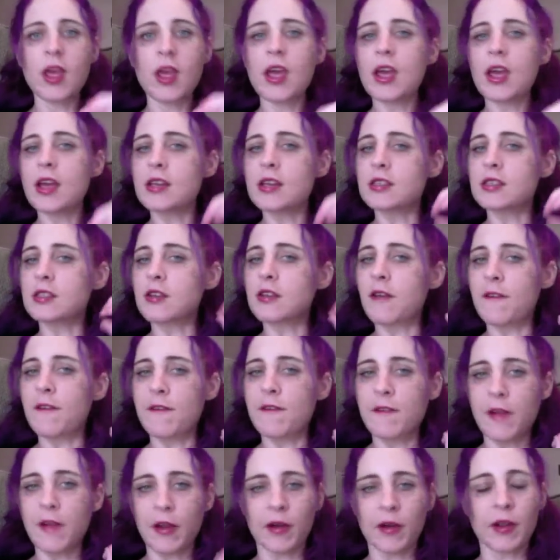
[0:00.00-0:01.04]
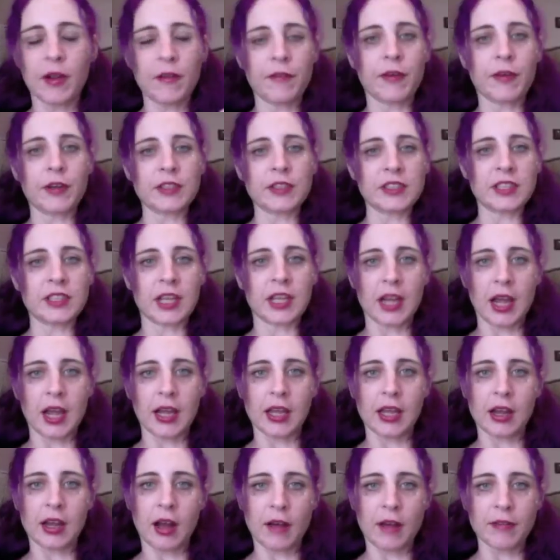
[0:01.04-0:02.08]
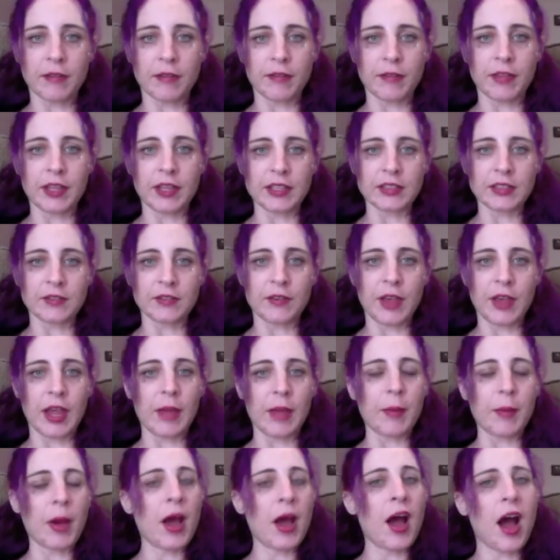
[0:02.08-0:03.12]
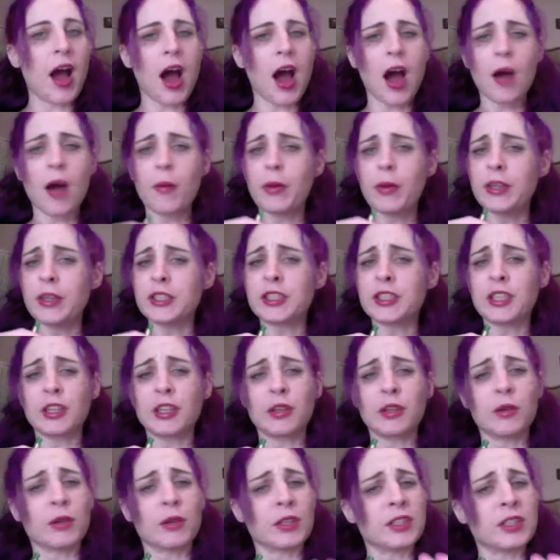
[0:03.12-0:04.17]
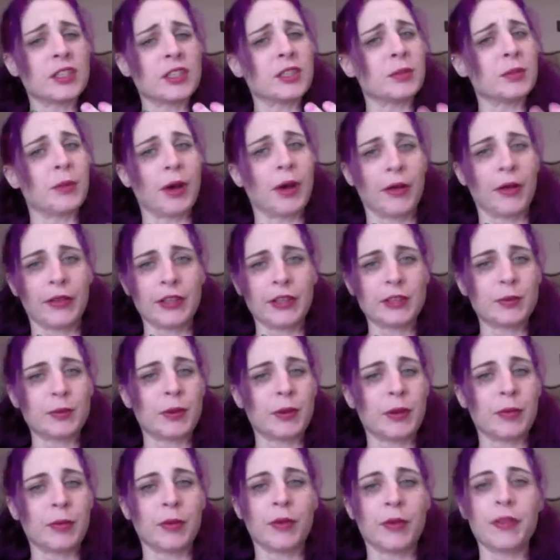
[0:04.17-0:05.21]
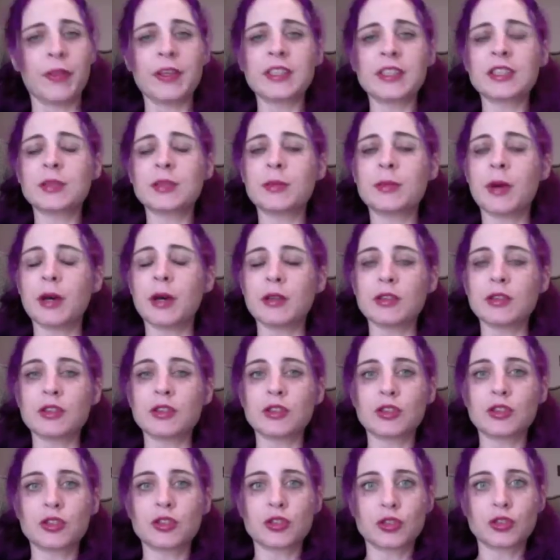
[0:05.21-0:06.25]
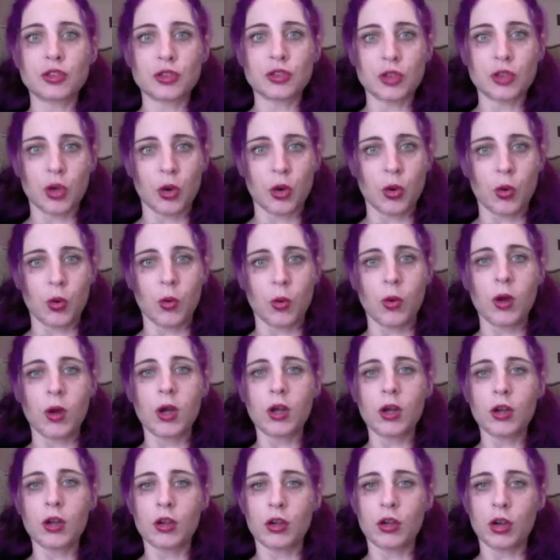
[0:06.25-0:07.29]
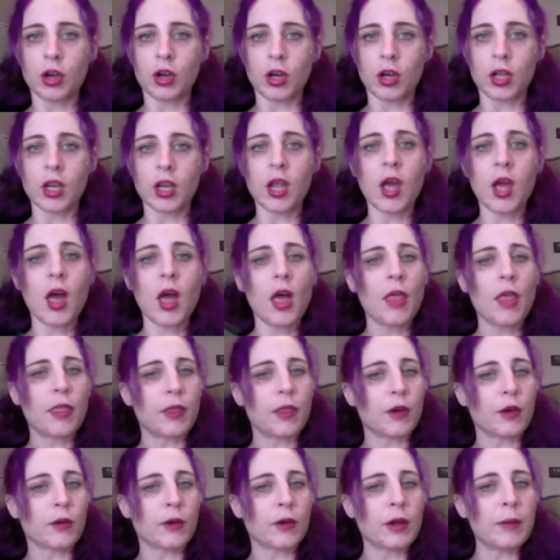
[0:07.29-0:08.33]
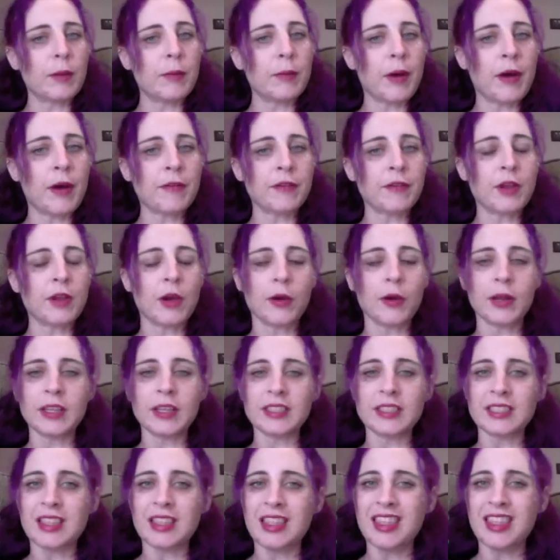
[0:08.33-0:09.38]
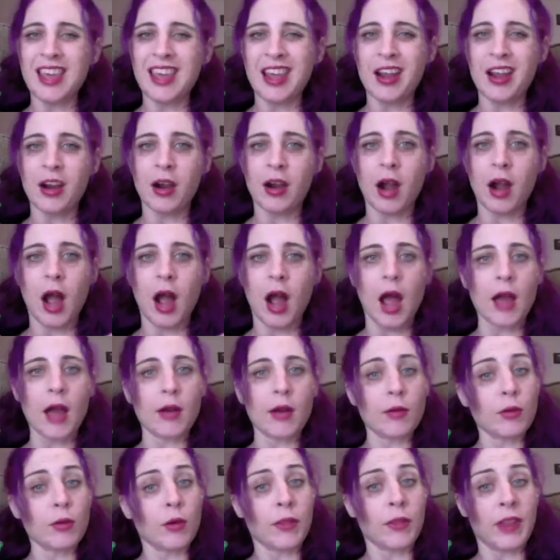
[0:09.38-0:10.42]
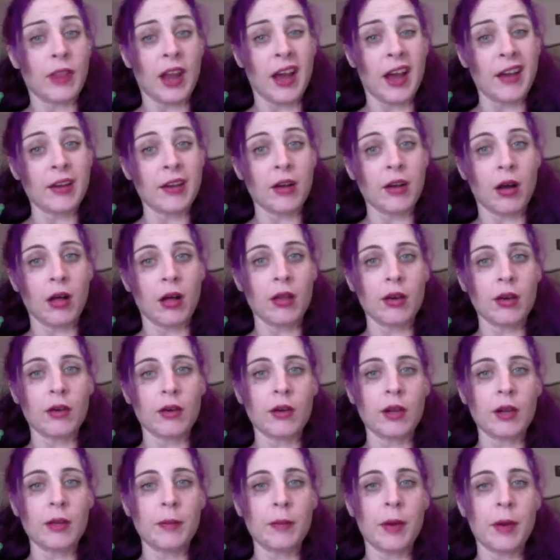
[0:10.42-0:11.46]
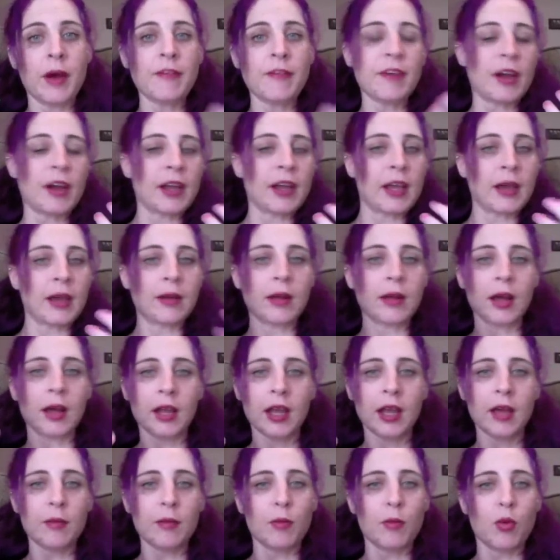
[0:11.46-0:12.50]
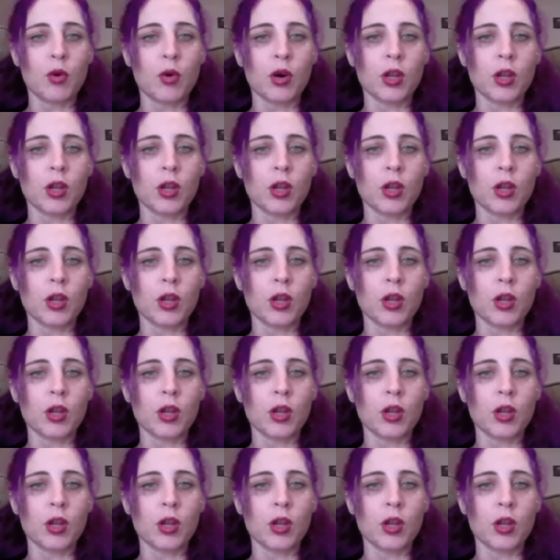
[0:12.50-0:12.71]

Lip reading: is the very first thing I get off of this vape. I wish that you could smell this, people. This smells so good. The cream puff note is there. I don't know that I'd call it a cream puff. I get, again, more